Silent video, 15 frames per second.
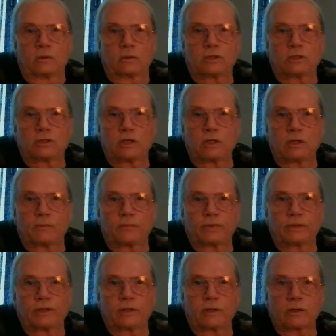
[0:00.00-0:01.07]
the
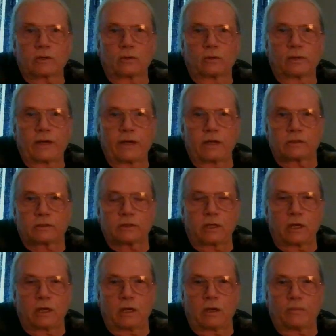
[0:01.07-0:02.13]
geopolitical
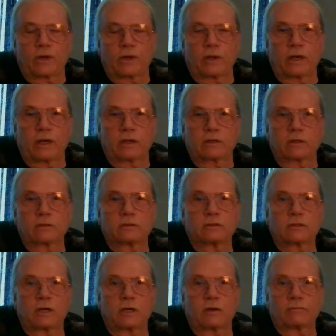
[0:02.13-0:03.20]
landscape, all that good
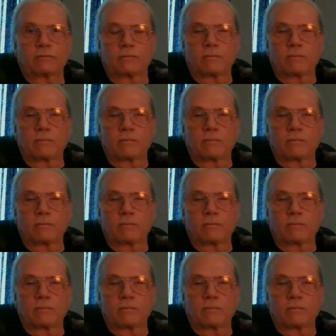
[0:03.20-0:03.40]
stuff.